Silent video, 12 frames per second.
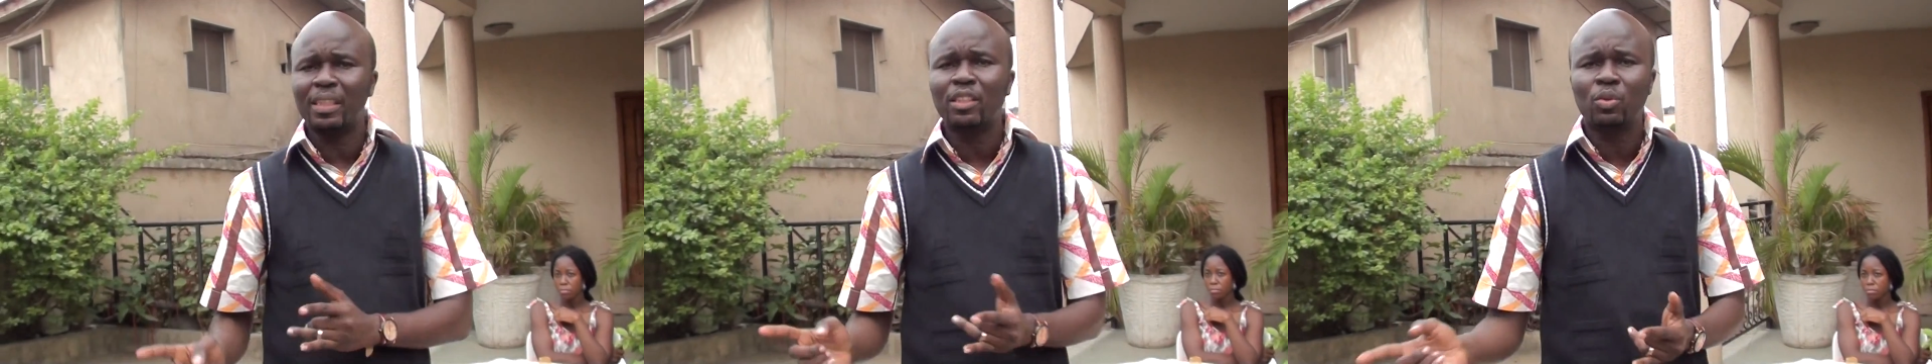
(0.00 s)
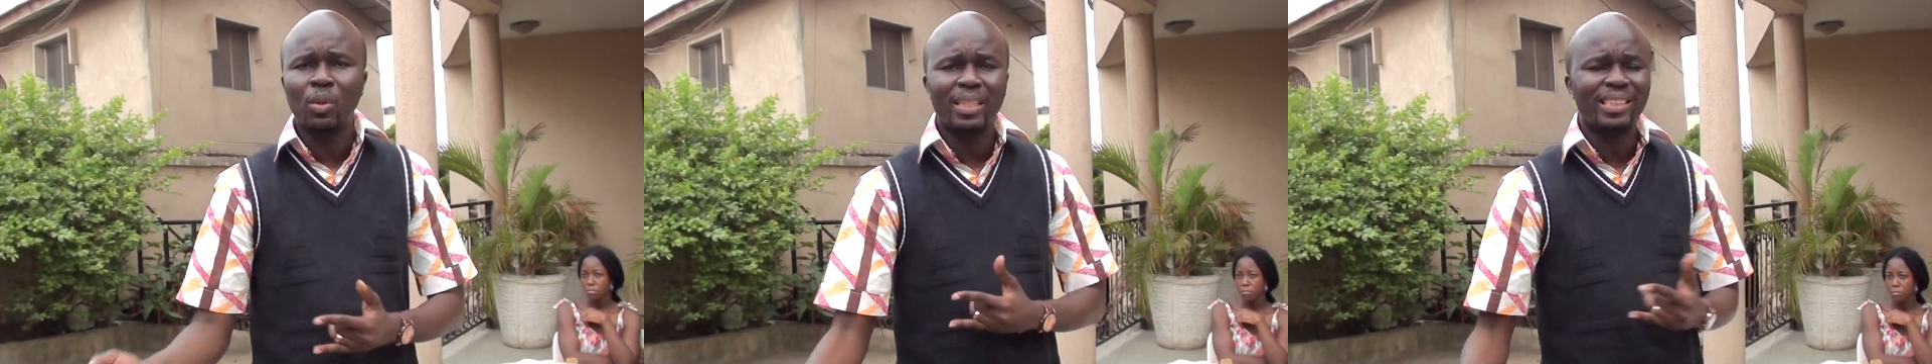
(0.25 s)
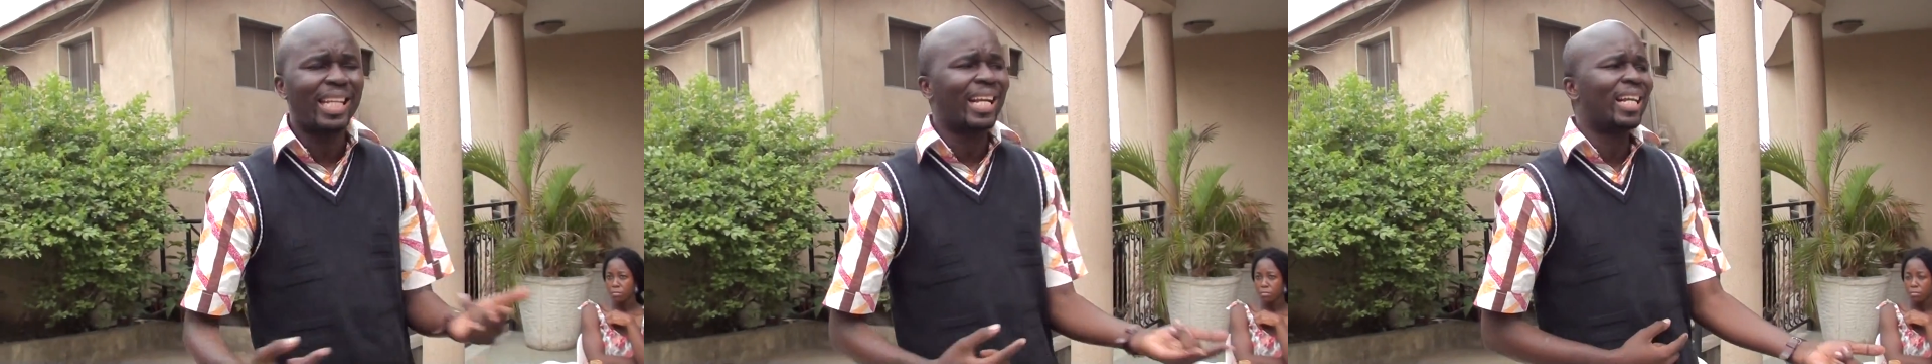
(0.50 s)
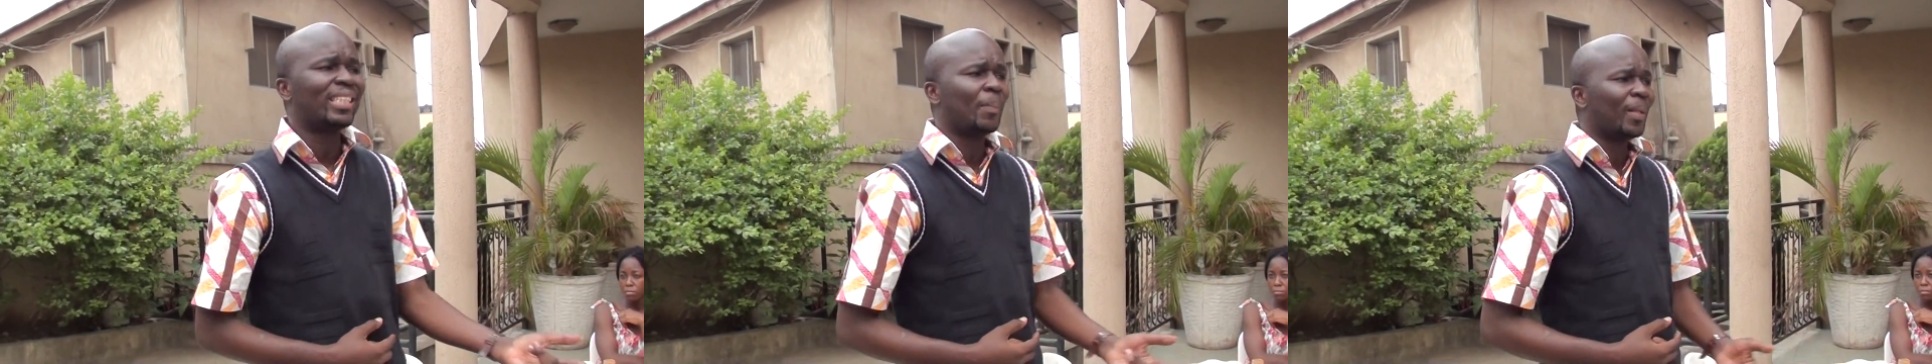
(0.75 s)
This growth is like
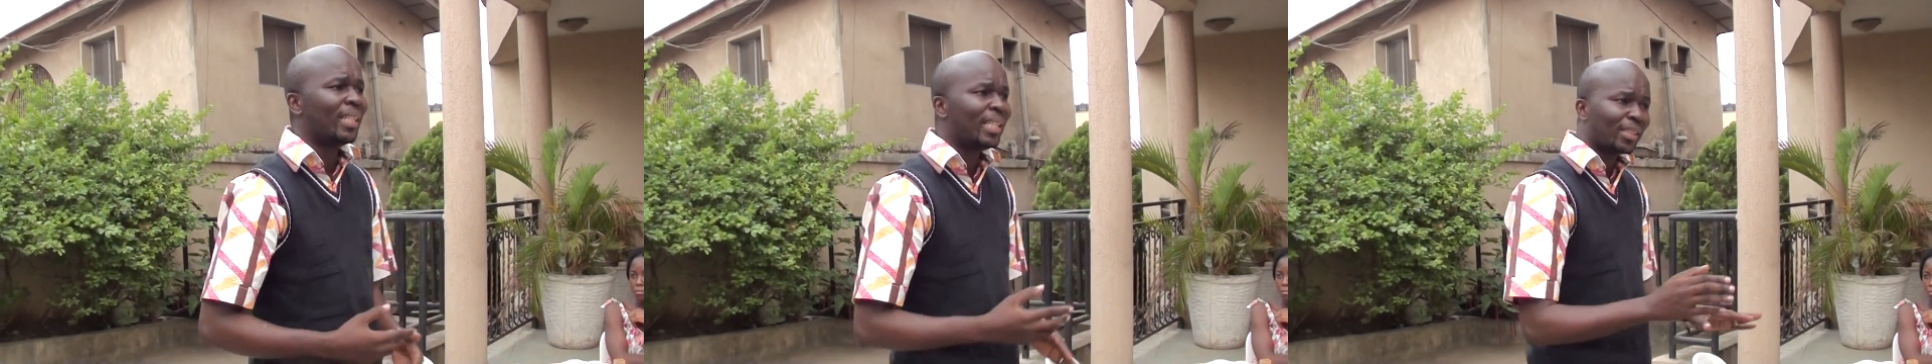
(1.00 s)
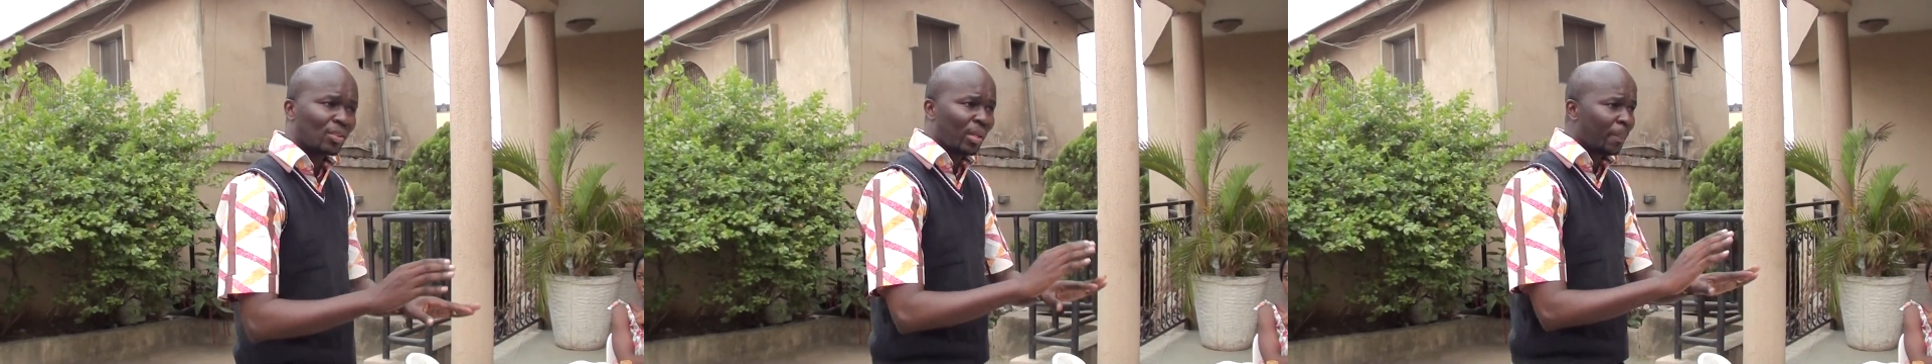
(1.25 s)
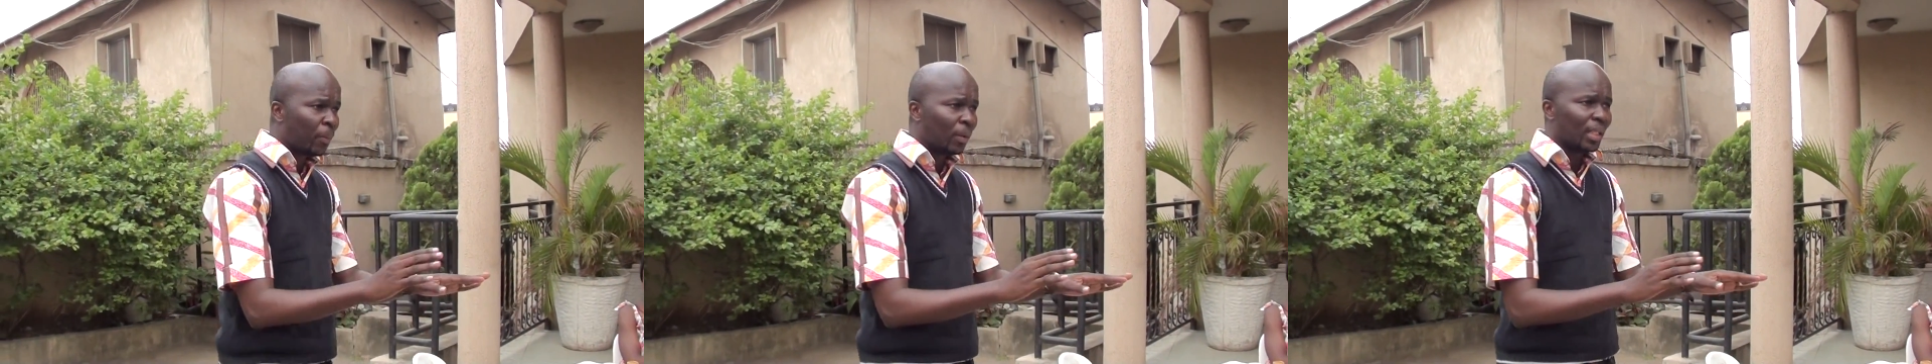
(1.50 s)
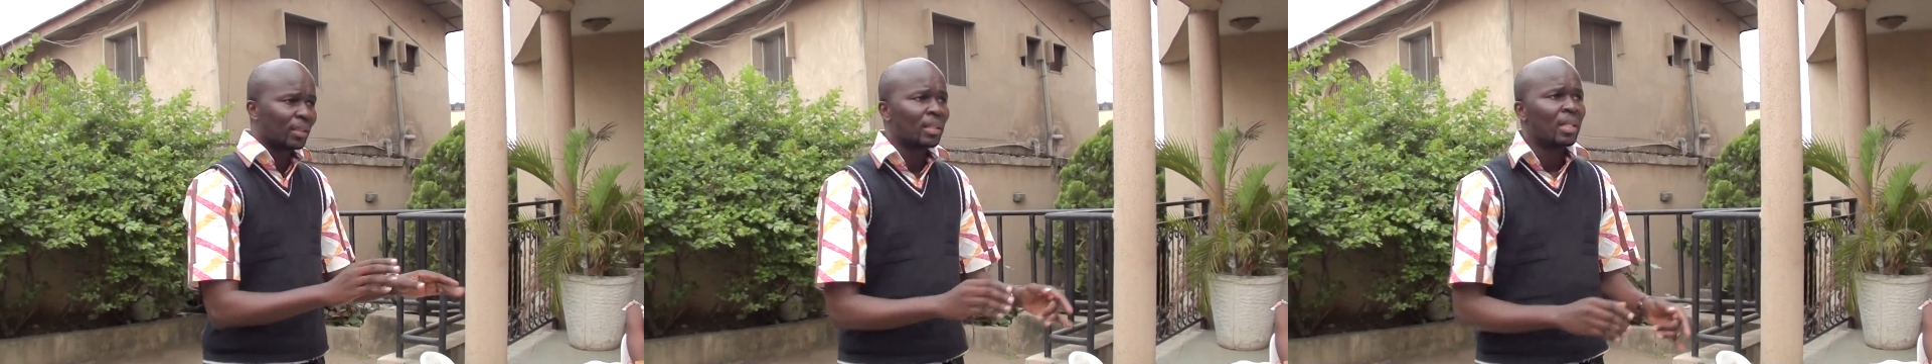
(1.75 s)
cancer, but then that's not
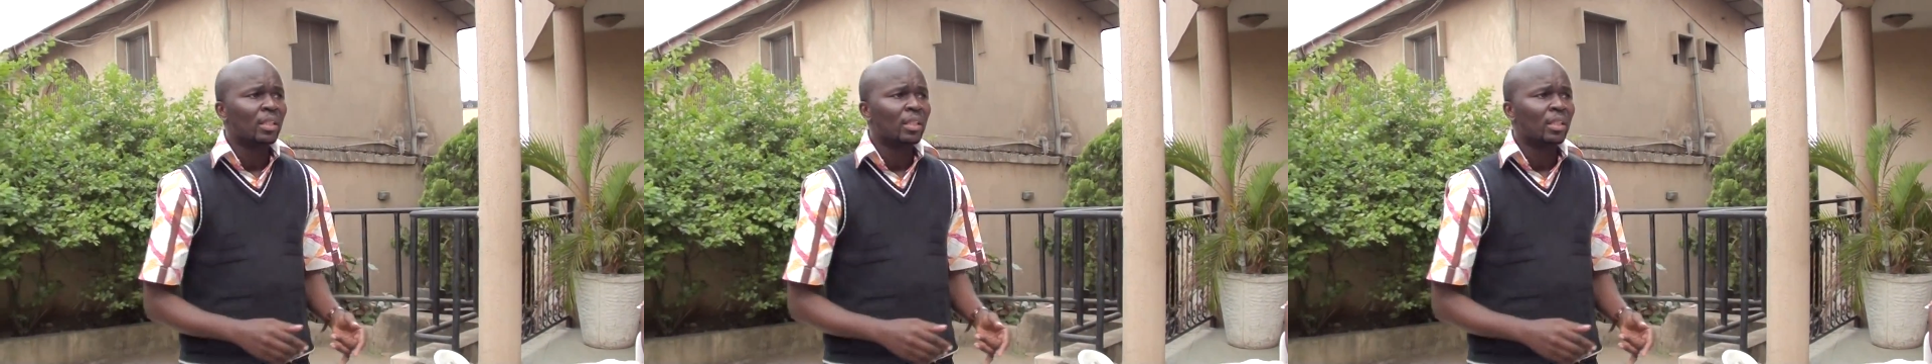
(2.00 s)
important.